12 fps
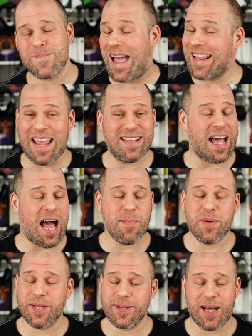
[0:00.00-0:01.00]
I can't
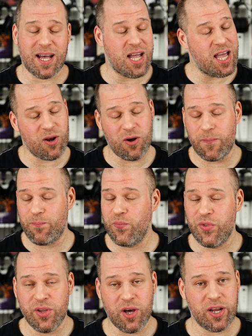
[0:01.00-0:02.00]
hype it at all,
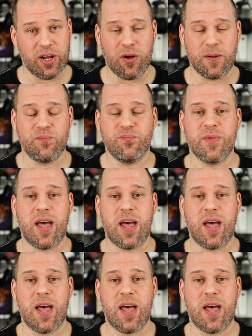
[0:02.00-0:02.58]
not at all,